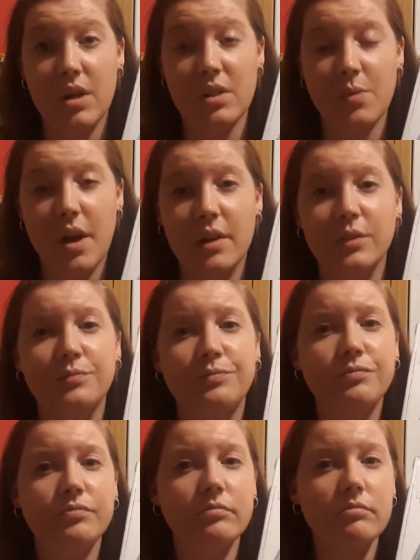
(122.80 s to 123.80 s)
one as well.
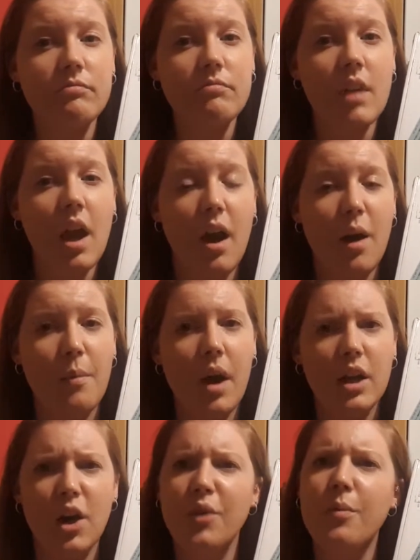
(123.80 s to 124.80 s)
Um, I
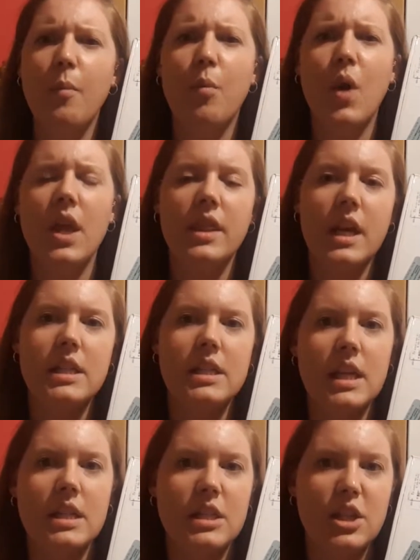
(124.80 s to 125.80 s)
can't remember when they
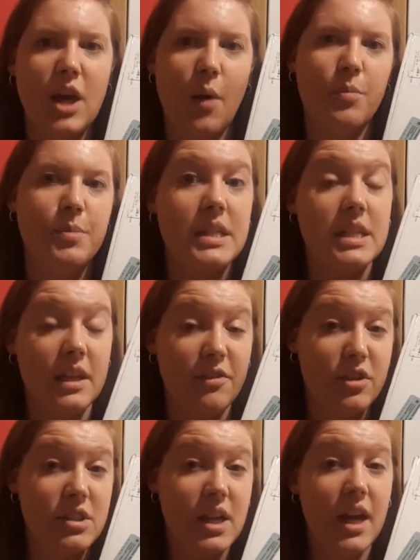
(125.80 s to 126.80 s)
said that that would be
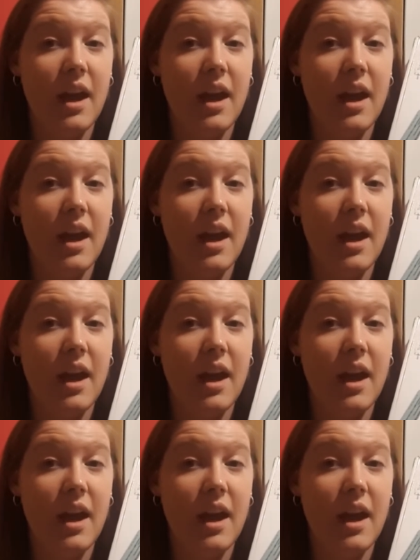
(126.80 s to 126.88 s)
delivered,